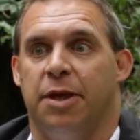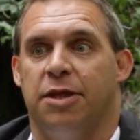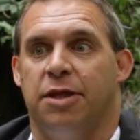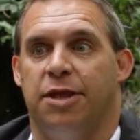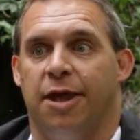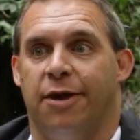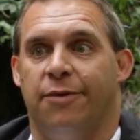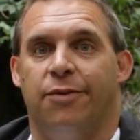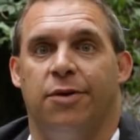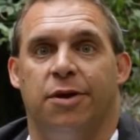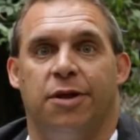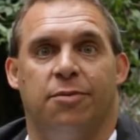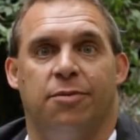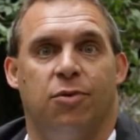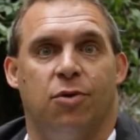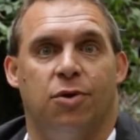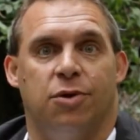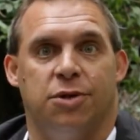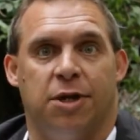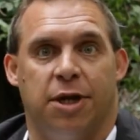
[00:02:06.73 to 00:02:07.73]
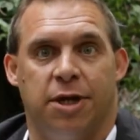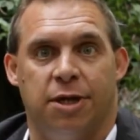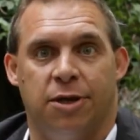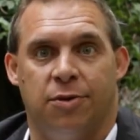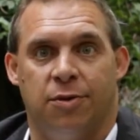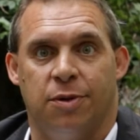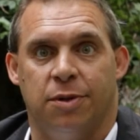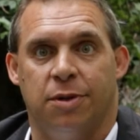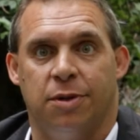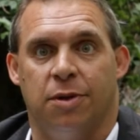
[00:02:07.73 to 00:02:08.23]
been definitely more
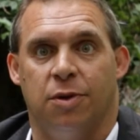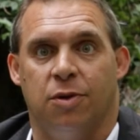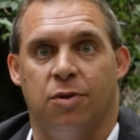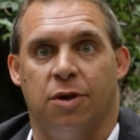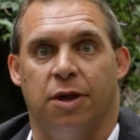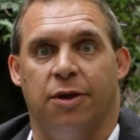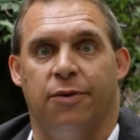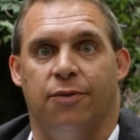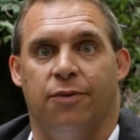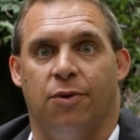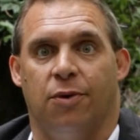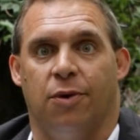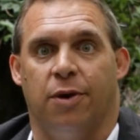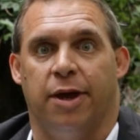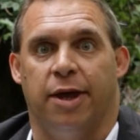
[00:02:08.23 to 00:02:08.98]
genuine, looking for